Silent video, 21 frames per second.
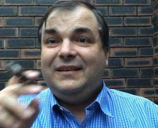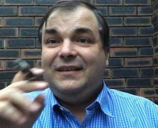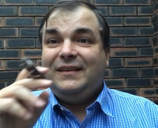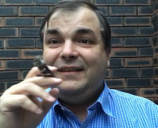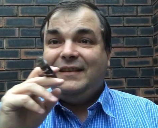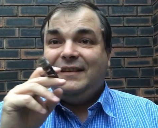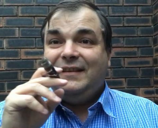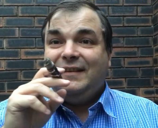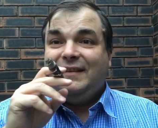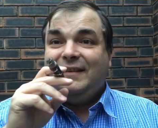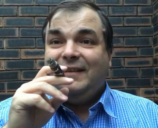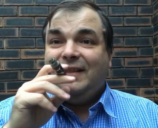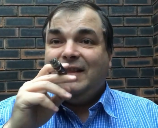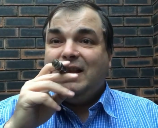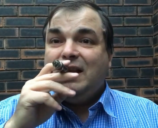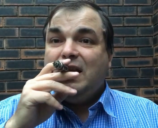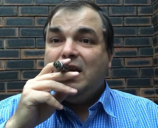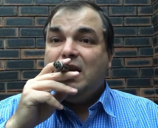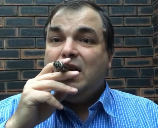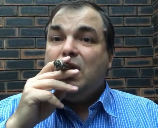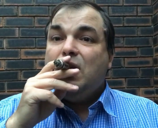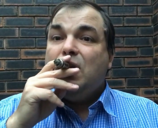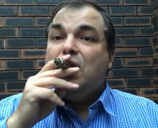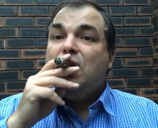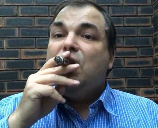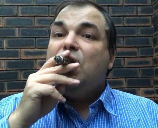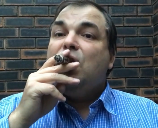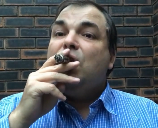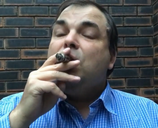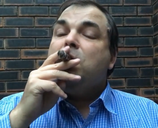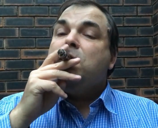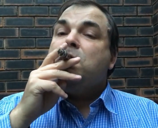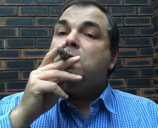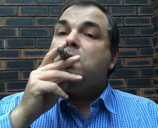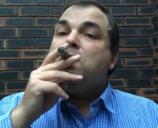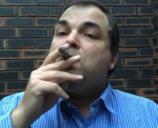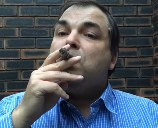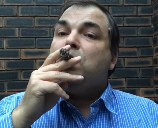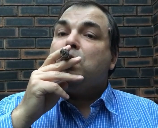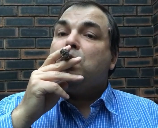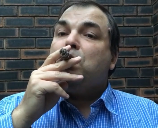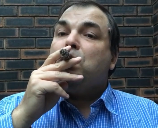
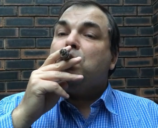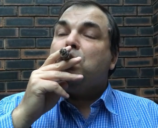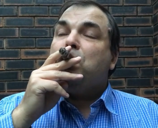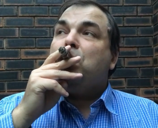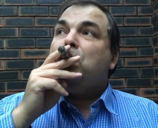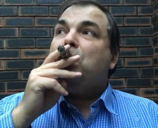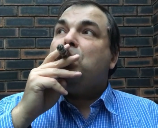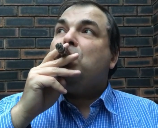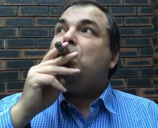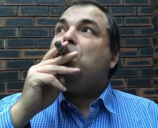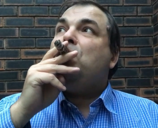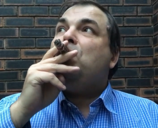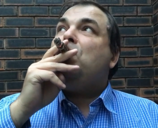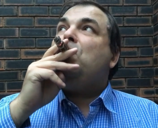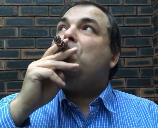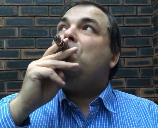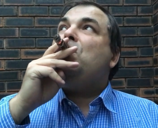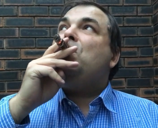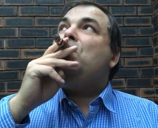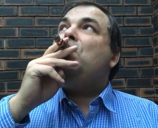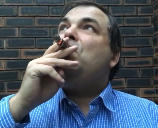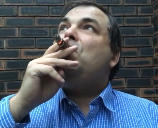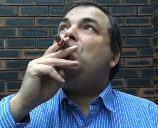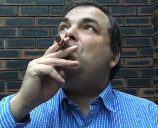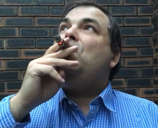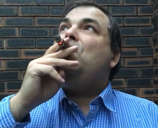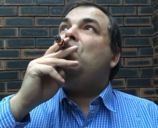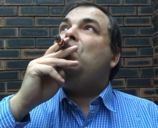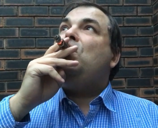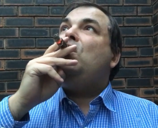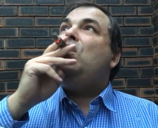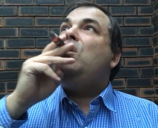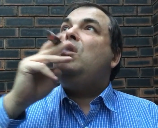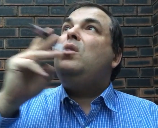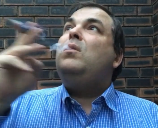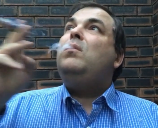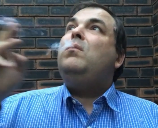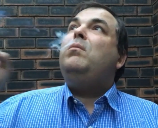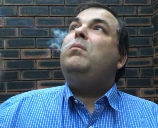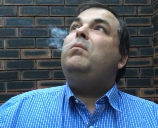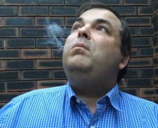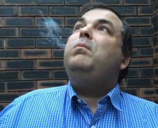
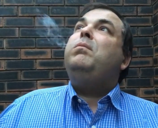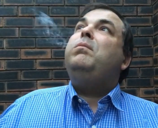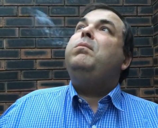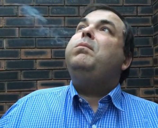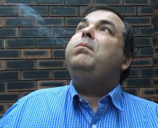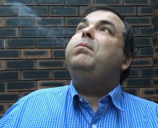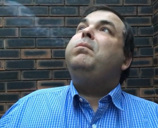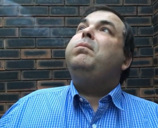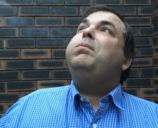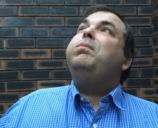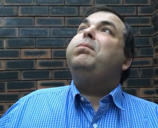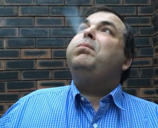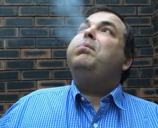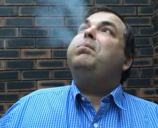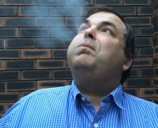Nothing is said.